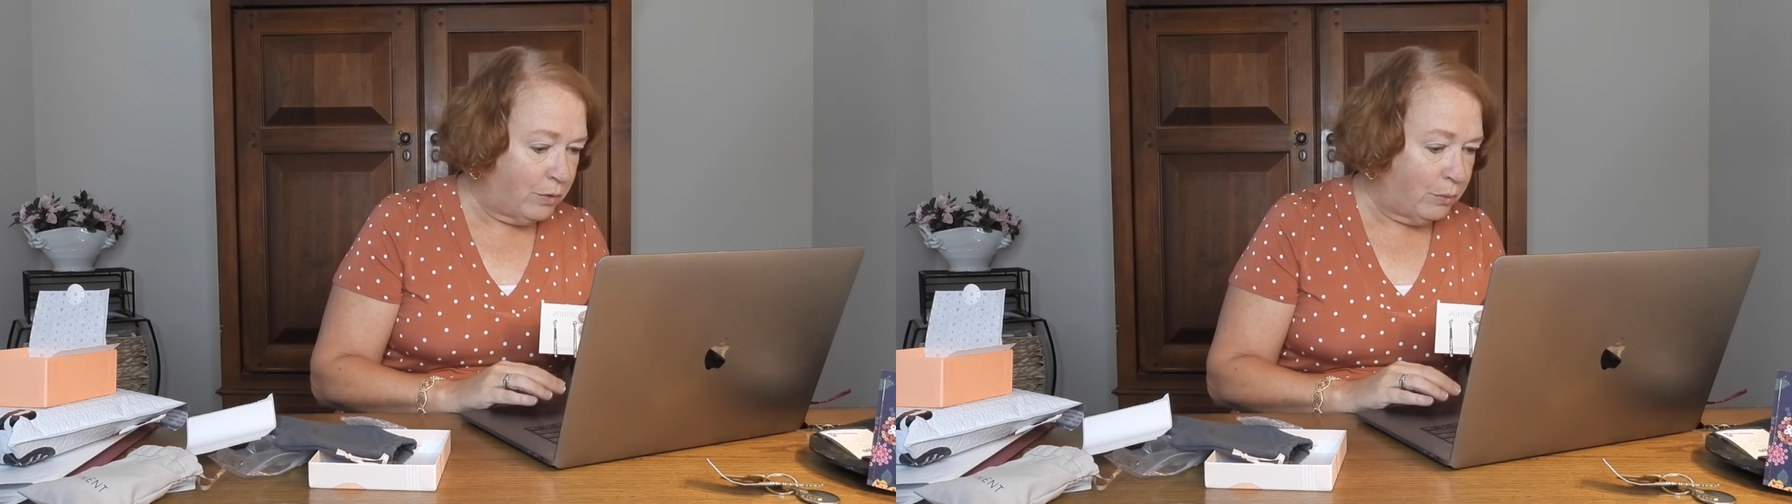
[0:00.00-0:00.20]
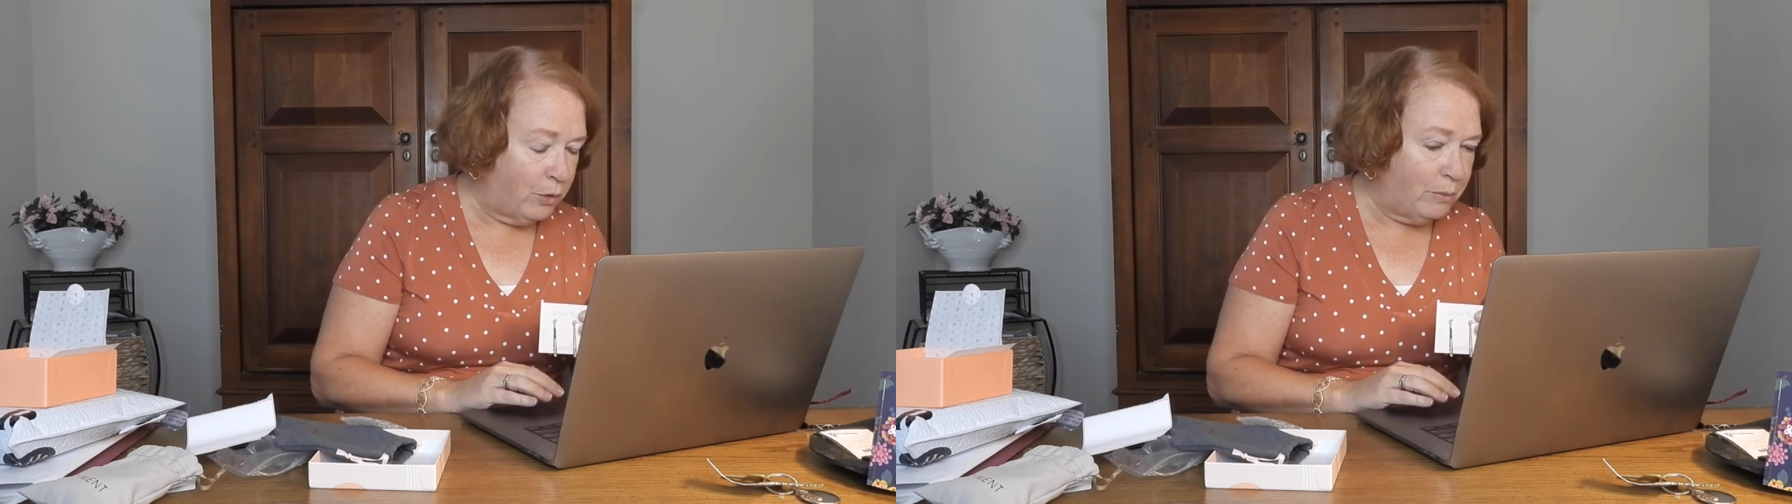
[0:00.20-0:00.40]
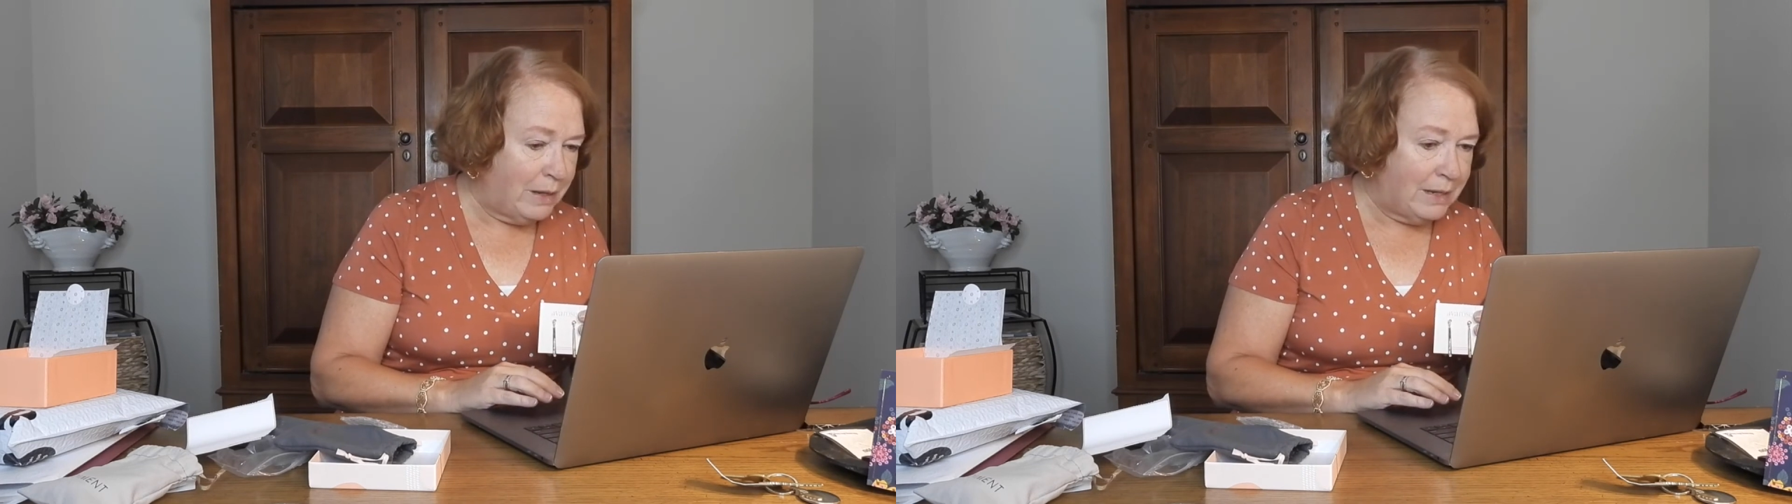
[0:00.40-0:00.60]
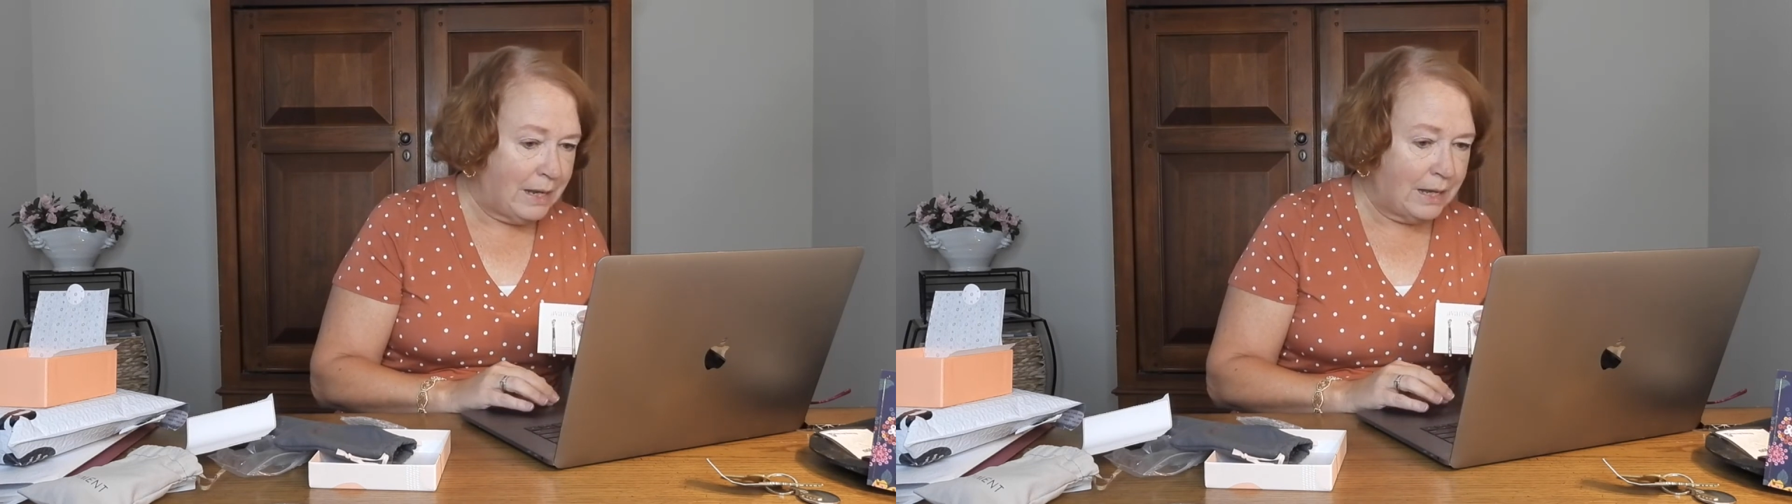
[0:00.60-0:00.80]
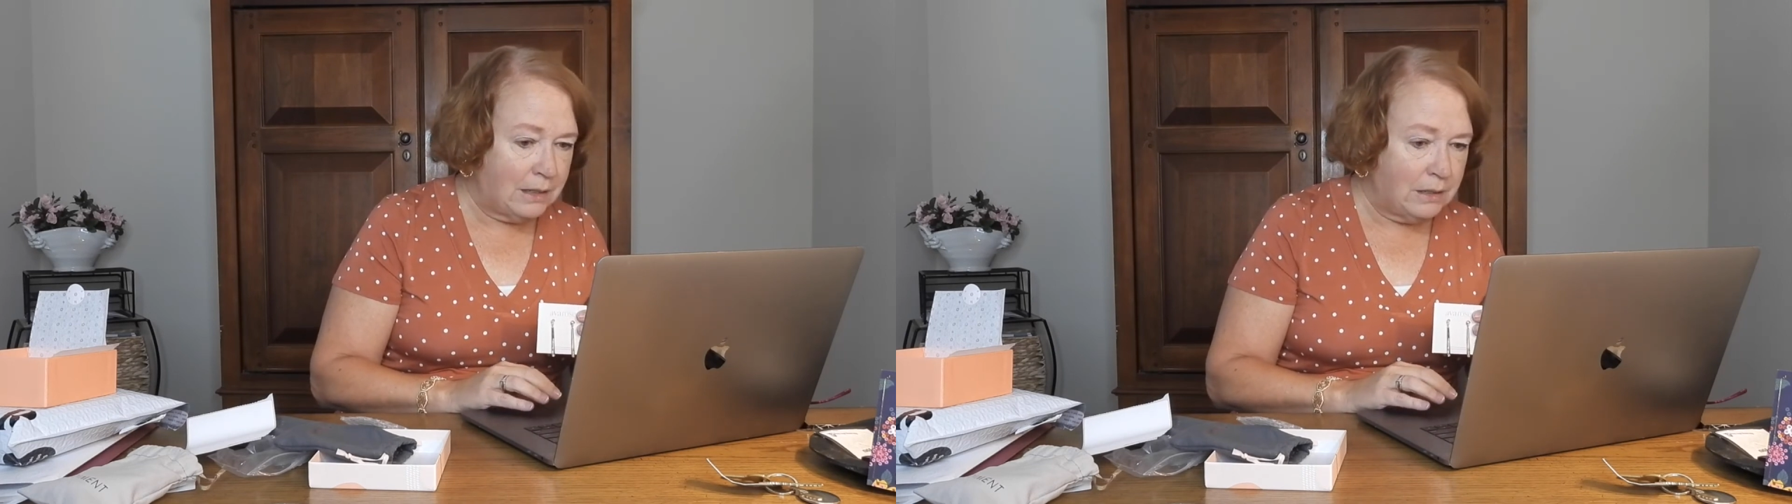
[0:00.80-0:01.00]
The Rudiment
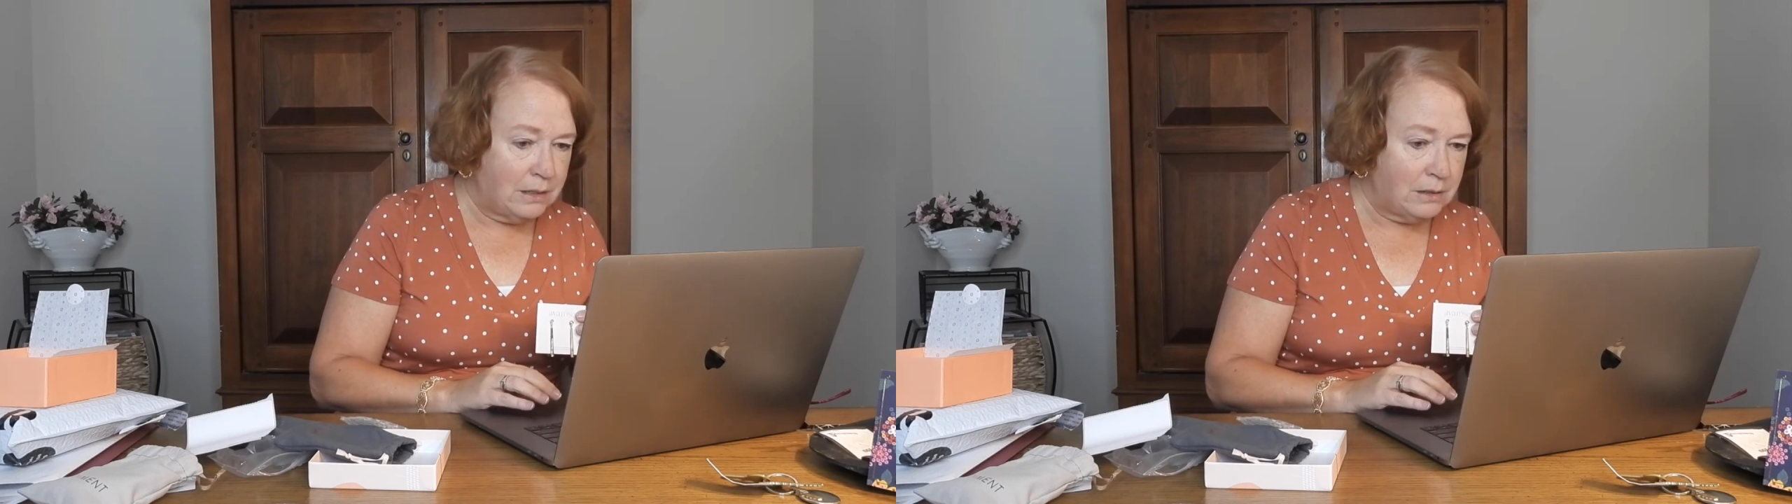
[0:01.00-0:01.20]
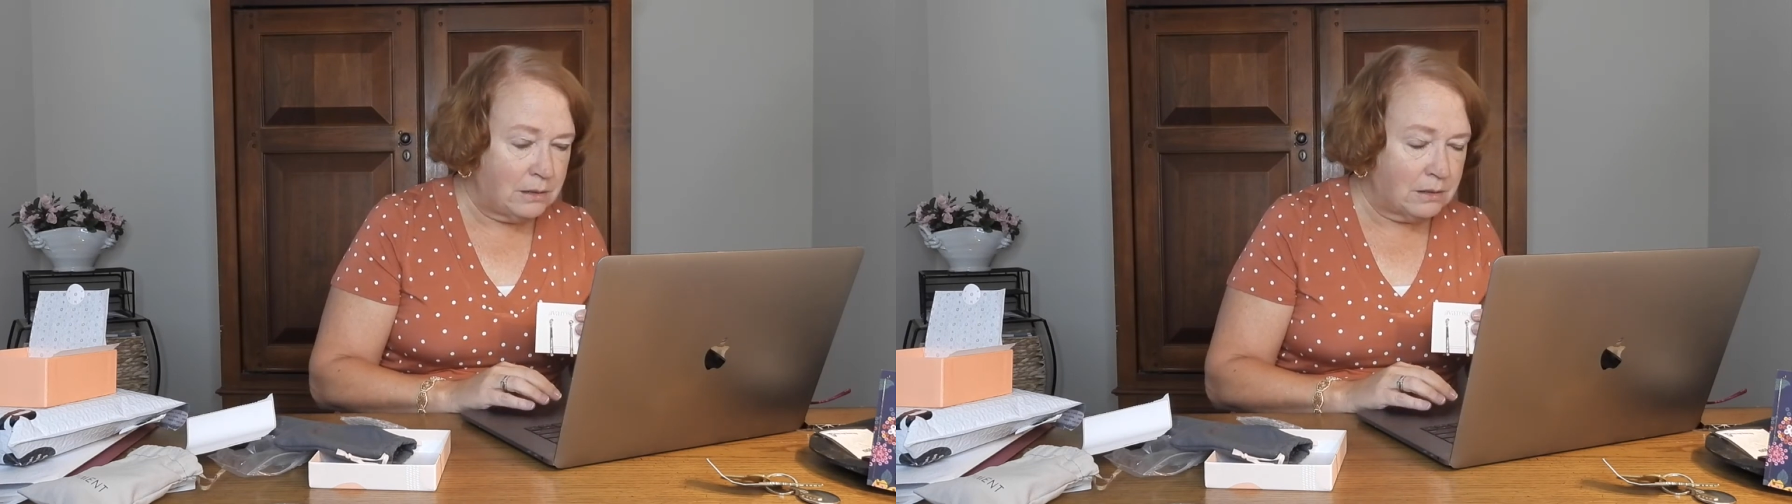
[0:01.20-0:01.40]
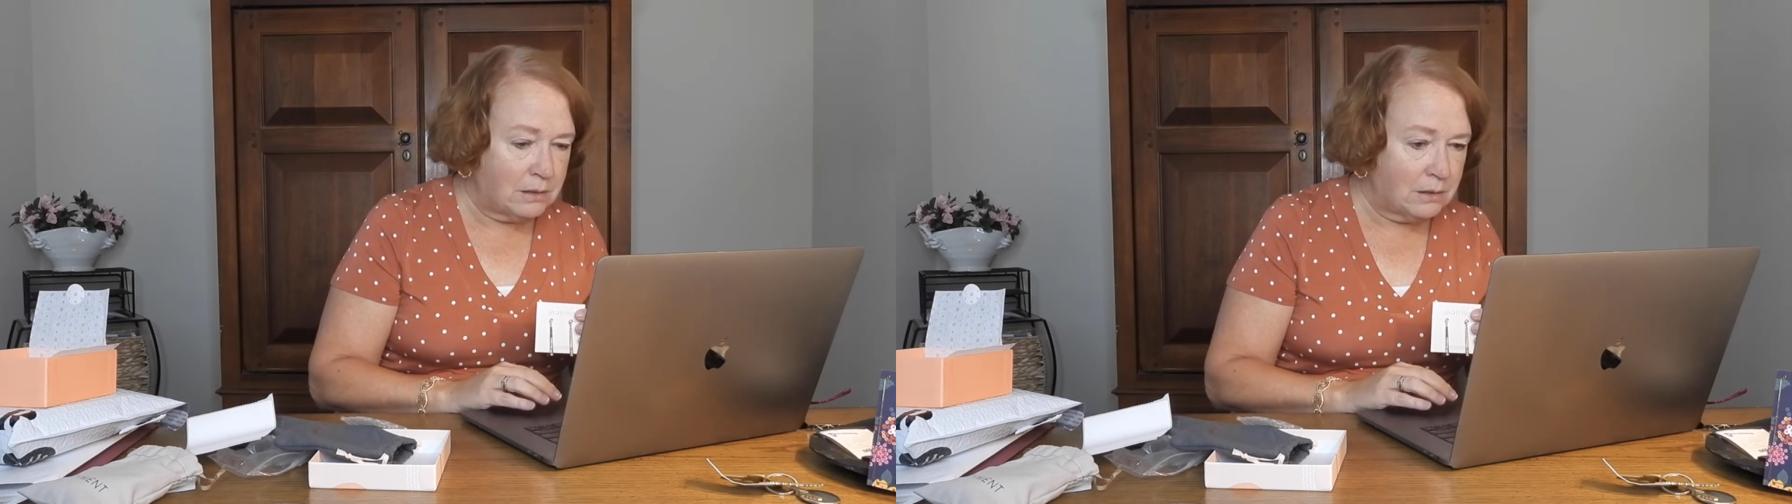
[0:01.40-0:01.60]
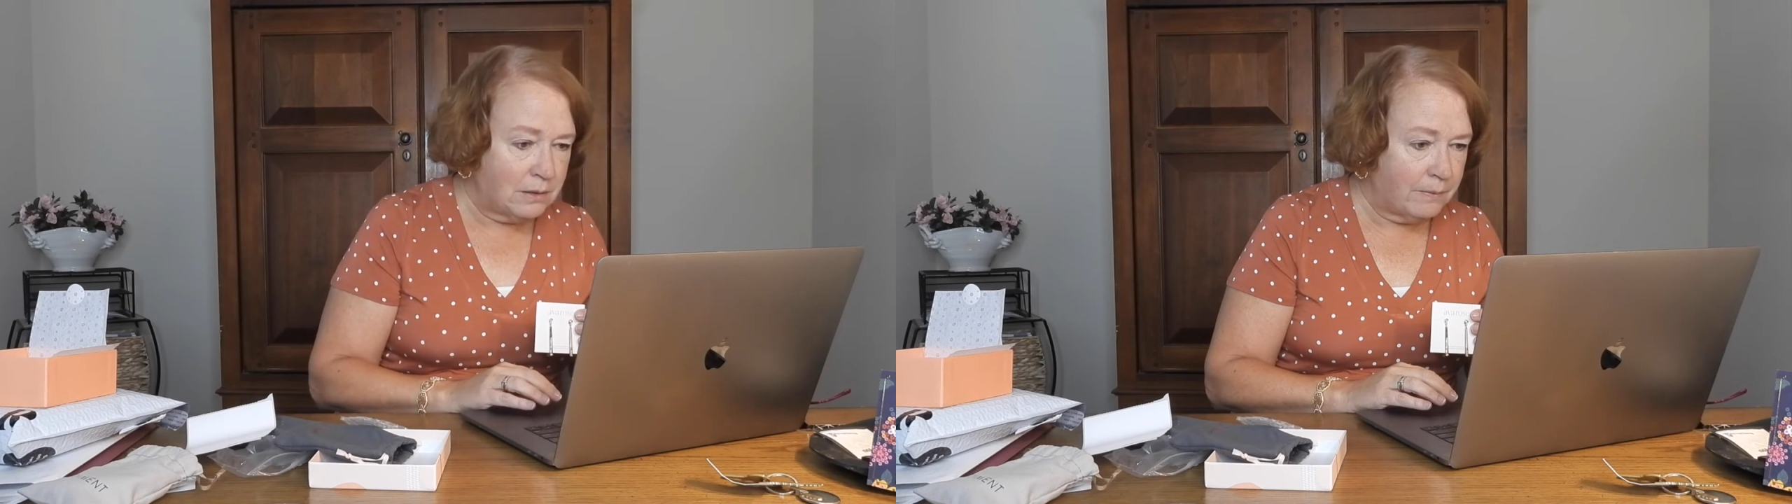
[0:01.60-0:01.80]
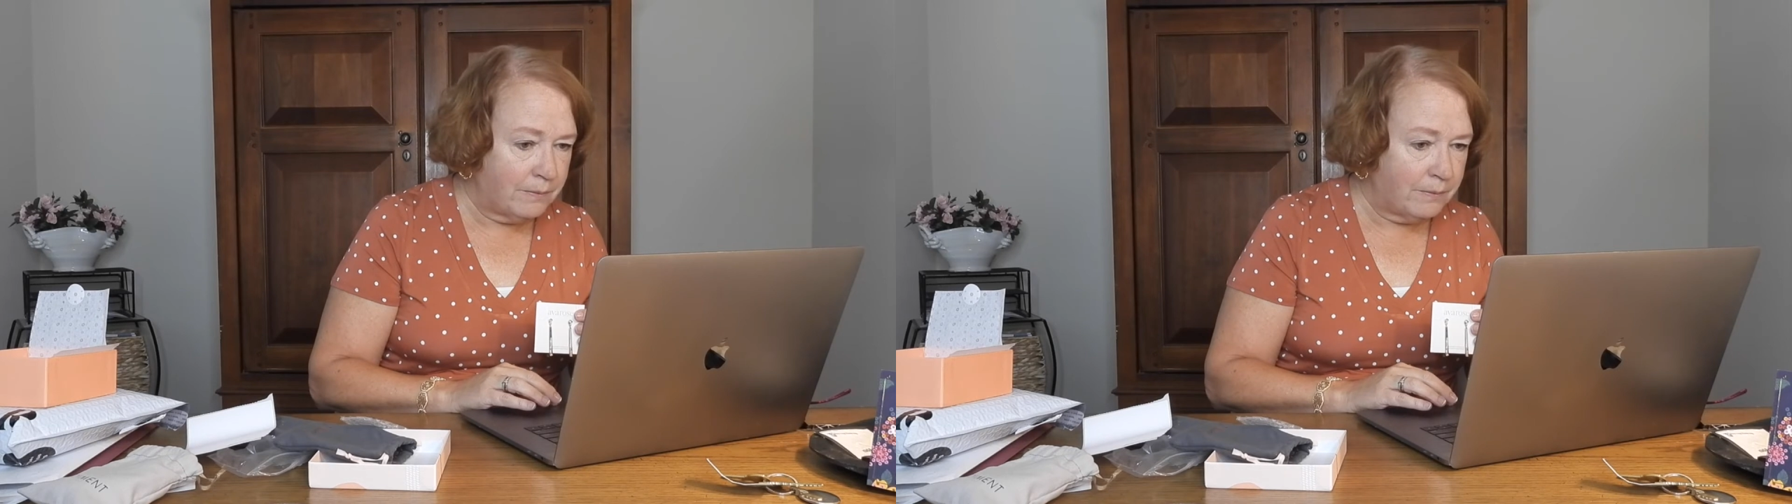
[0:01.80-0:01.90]
necklace